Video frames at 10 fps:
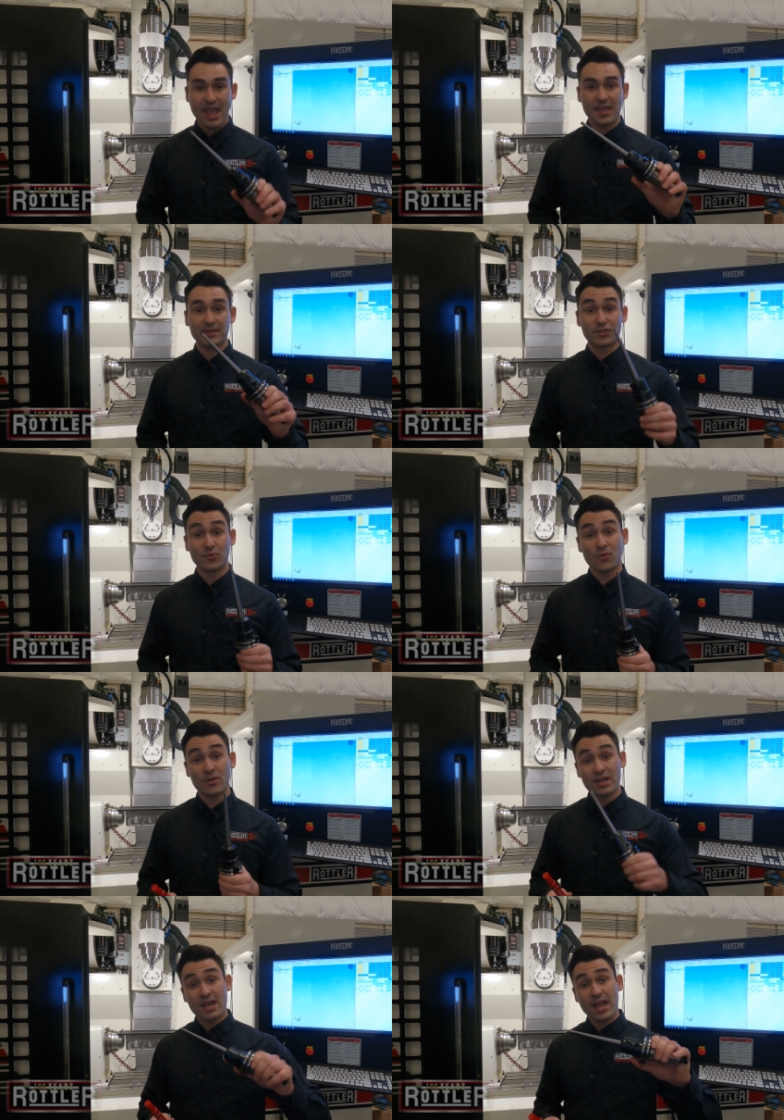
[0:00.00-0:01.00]
and the
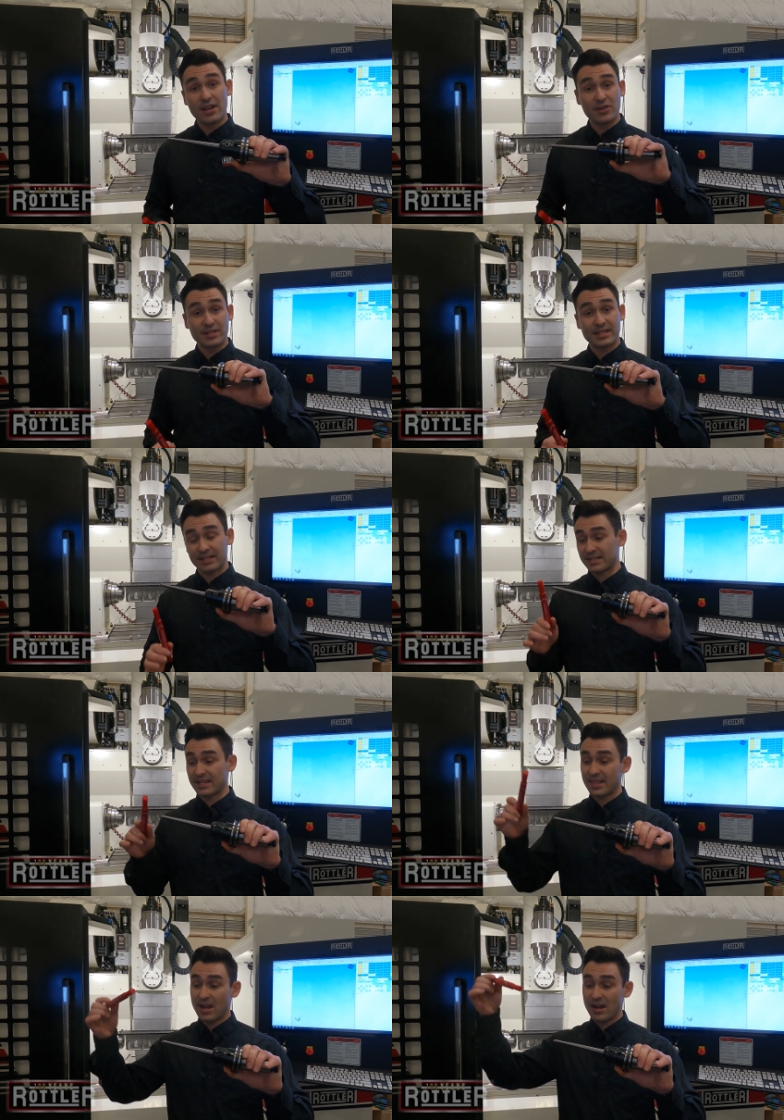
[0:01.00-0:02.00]
tool and you can stick
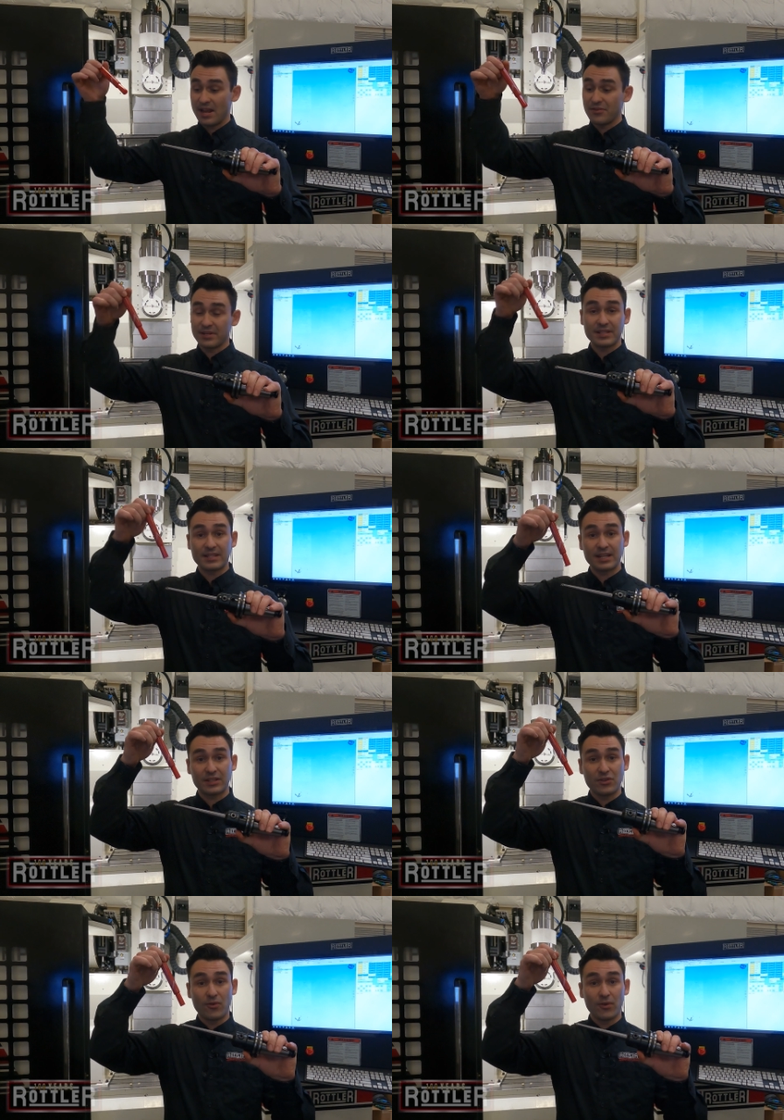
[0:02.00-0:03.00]
this in there and you can stick
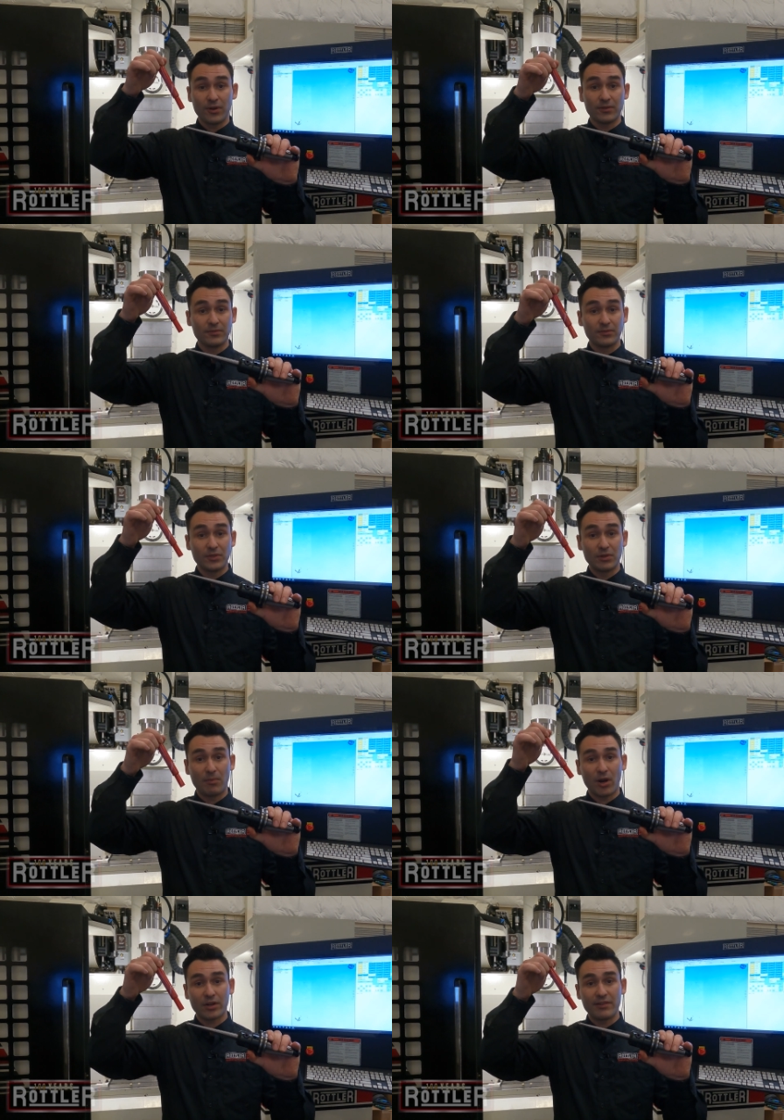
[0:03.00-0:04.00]
your, your
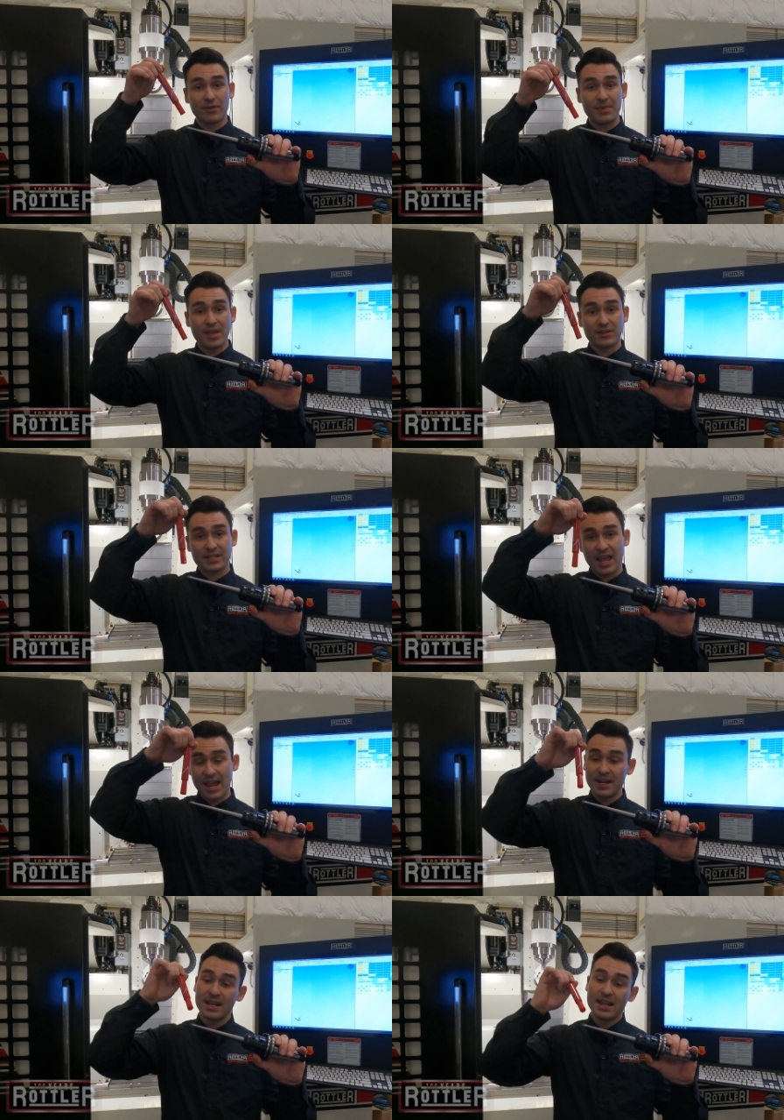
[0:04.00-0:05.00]
marker in from the other
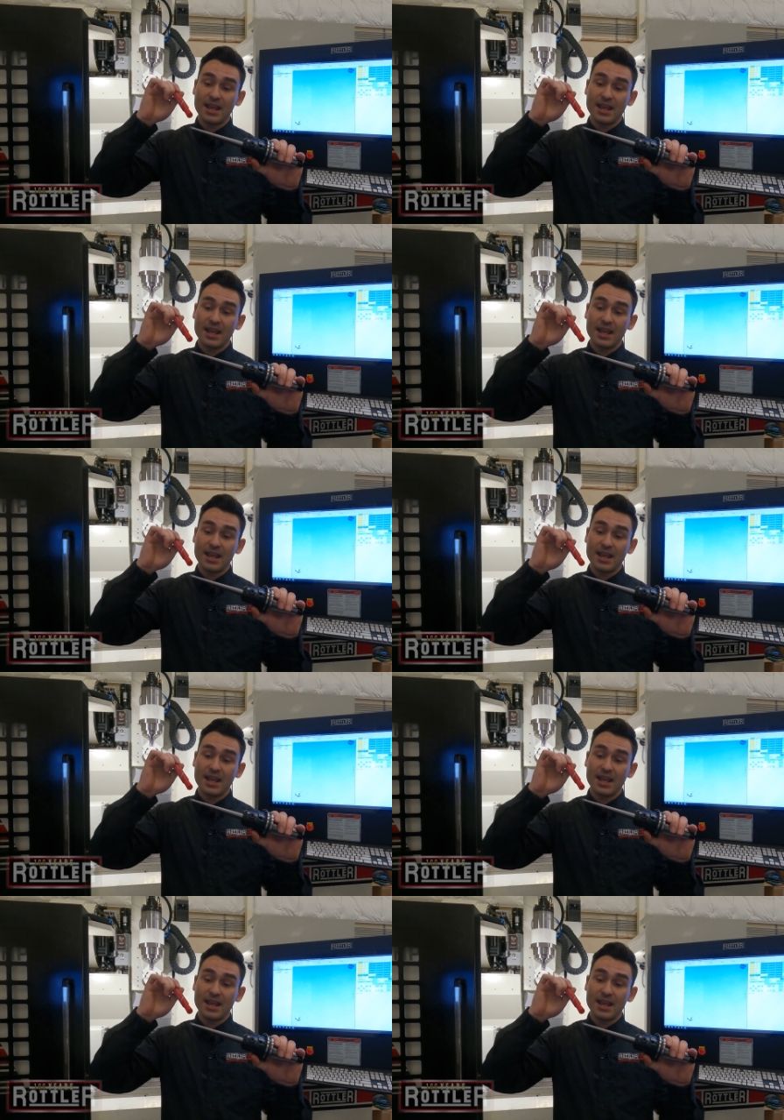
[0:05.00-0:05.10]
side